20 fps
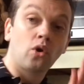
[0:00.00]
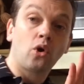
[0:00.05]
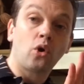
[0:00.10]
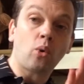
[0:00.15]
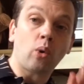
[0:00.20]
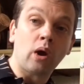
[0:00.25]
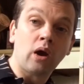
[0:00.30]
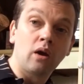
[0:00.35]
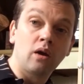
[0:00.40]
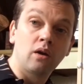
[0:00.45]

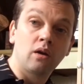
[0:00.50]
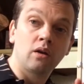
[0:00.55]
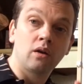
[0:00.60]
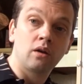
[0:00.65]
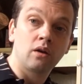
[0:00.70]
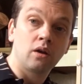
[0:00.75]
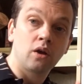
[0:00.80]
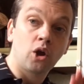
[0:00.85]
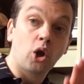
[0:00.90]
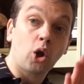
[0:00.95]
Qu,
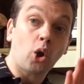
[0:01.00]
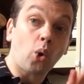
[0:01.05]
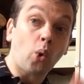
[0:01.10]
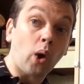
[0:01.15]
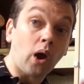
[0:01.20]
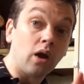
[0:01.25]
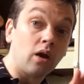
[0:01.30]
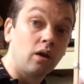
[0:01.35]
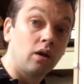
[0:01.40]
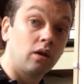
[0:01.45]
qu.
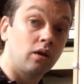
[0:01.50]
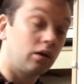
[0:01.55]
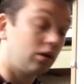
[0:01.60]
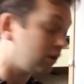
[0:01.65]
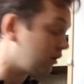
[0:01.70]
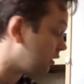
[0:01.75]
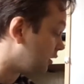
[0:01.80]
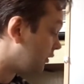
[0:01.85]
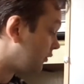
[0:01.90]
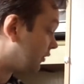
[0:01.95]

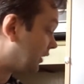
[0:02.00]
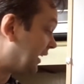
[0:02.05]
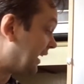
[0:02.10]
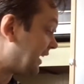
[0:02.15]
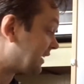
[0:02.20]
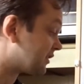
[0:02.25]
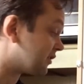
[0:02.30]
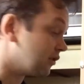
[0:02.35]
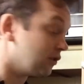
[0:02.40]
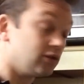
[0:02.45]
The
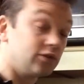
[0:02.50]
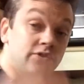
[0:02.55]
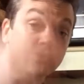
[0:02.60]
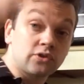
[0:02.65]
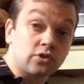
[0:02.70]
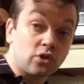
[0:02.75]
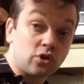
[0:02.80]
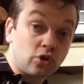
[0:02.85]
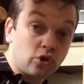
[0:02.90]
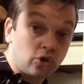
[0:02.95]

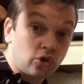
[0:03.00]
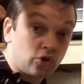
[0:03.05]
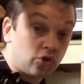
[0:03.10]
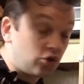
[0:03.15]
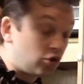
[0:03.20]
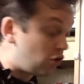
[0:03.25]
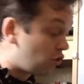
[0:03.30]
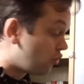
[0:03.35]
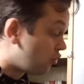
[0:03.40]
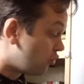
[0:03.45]
letters
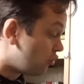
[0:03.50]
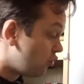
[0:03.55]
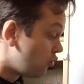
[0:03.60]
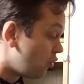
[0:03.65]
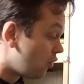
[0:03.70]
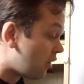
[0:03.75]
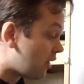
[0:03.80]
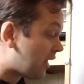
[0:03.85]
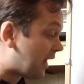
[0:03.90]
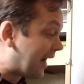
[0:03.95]
Q
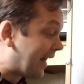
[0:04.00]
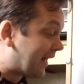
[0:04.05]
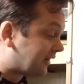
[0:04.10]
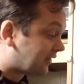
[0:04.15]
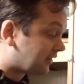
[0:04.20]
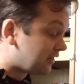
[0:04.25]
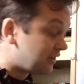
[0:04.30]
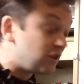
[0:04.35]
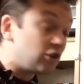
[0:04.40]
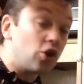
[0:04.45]

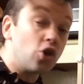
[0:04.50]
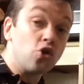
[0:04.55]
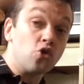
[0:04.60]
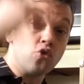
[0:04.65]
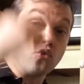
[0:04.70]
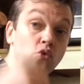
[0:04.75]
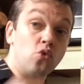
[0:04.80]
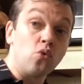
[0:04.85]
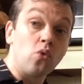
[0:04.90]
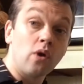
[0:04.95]
and
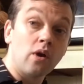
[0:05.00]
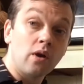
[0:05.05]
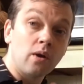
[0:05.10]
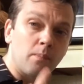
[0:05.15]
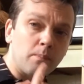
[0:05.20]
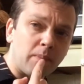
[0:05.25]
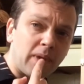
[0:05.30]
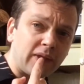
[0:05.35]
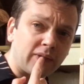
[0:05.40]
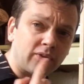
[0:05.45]
U
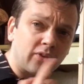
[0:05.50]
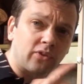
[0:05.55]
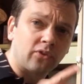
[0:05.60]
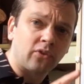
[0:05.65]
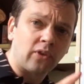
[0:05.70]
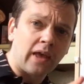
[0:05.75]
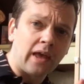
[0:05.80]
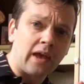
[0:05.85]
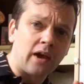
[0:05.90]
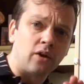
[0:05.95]
make the
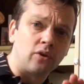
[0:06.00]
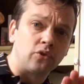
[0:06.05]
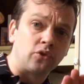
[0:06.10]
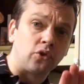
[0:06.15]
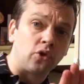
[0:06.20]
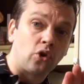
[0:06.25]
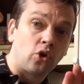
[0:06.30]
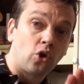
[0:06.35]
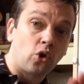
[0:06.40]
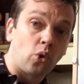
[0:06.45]
sound
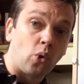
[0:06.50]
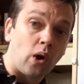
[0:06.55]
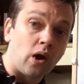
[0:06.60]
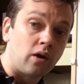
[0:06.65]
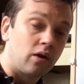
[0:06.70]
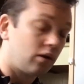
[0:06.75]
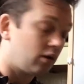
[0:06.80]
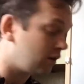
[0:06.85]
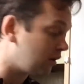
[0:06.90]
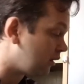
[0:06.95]
qu.
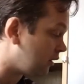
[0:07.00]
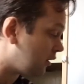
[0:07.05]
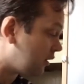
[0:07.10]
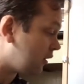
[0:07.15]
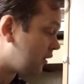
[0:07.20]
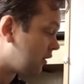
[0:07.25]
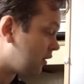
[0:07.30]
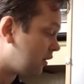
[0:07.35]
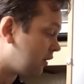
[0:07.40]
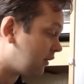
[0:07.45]

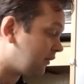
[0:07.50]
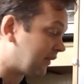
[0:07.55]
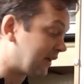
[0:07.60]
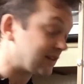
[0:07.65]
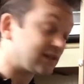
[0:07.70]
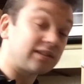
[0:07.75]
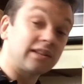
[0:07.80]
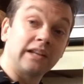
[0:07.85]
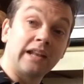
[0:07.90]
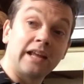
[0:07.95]
That's
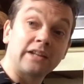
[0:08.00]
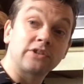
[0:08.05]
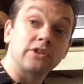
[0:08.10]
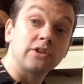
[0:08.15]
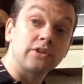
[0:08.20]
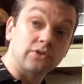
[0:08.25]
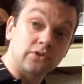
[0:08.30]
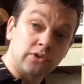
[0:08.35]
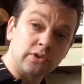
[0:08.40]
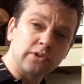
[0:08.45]
the
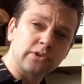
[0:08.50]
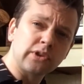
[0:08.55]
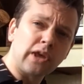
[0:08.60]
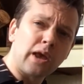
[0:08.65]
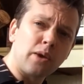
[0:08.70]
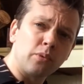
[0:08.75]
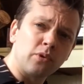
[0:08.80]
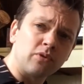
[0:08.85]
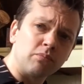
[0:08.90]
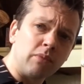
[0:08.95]
letters, say
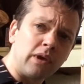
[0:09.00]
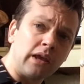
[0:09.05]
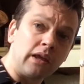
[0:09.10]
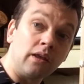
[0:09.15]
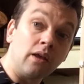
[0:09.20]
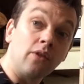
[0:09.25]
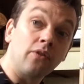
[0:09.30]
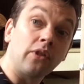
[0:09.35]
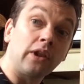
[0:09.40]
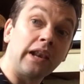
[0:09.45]
it with me,
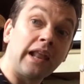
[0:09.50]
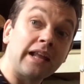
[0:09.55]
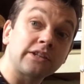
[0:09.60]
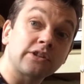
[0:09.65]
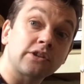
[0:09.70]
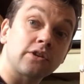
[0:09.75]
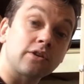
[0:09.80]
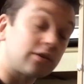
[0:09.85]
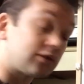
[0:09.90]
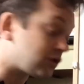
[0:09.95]
the
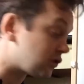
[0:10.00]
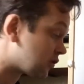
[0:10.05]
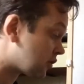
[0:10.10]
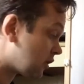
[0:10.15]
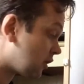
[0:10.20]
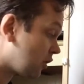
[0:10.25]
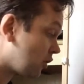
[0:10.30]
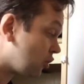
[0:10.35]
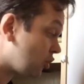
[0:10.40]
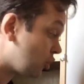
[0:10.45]
letters
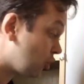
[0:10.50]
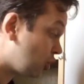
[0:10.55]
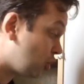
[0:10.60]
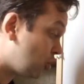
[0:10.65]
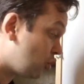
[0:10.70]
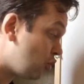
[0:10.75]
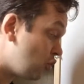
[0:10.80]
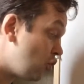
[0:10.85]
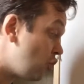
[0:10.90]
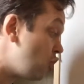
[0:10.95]

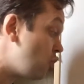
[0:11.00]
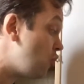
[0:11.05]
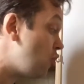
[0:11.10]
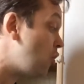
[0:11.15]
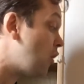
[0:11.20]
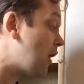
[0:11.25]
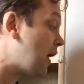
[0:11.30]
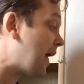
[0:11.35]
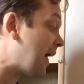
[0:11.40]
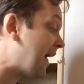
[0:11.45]
Q
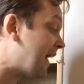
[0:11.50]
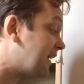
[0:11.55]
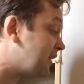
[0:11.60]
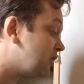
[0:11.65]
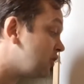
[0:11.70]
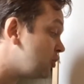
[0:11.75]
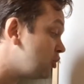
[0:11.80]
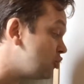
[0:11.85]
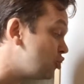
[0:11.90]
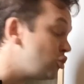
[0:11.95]
and
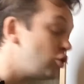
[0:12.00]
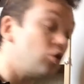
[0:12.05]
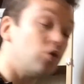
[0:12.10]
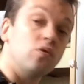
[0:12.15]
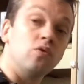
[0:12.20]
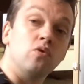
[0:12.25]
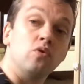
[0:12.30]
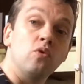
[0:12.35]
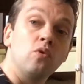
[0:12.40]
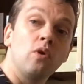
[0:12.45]

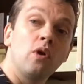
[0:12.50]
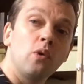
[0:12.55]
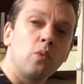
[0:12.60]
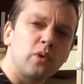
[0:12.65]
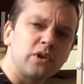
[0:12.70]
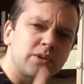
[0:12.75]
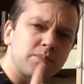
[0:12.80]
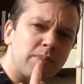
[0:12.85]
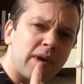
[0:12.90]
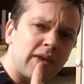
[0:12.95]
U
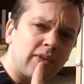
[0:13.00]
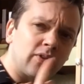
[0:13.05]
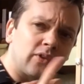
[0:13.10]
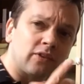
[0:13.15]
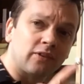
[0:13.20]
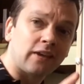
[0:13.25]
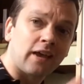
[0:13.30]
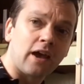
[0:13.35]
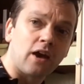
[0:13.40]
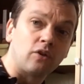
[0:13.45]
which make the
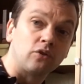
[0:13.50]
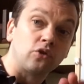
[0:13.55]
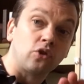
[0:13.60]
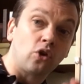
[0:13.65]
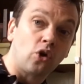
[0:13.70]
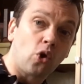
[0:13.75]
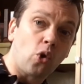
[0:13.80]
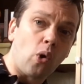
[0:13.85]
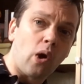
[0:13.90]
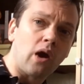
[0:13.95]
sound
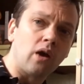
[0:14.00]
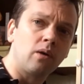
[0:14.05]
qu.